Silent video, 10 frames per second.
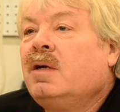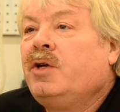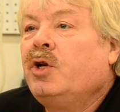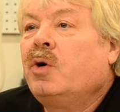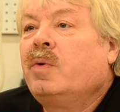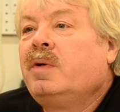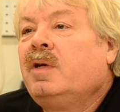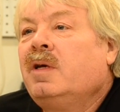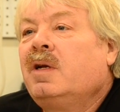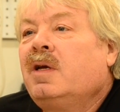in
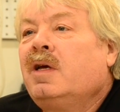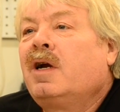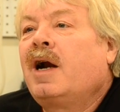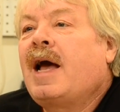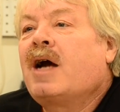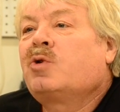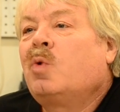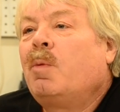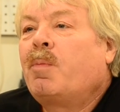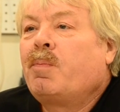an actual